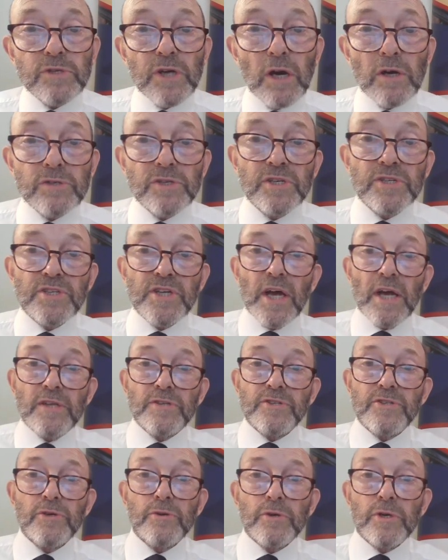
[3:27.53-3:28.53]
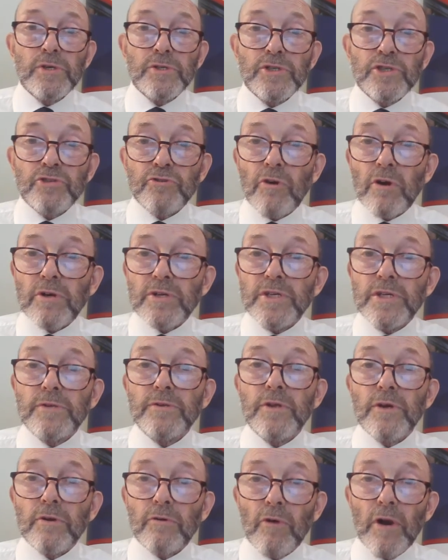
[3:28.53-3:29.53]
artisans who constructed
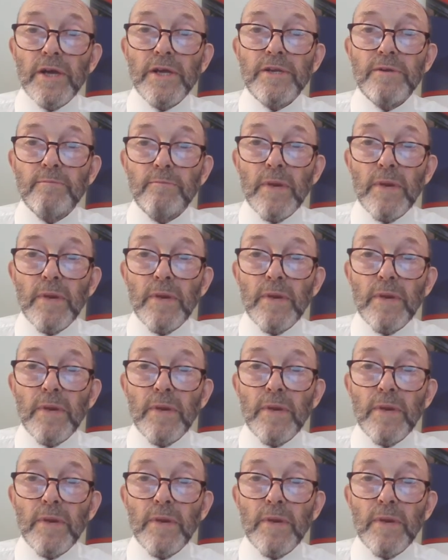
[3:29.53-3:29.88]
the great